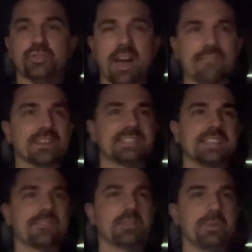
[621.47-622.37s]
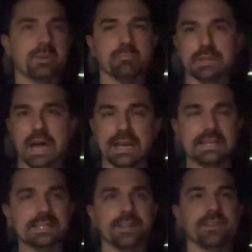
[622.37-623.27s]
traffic is definitely being
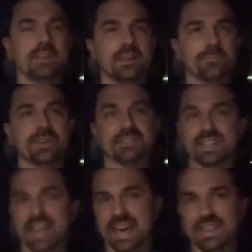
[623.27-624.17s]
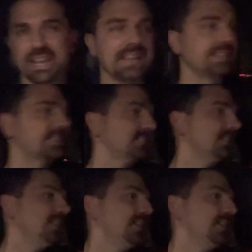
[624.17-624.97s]
blinded because of the headlights.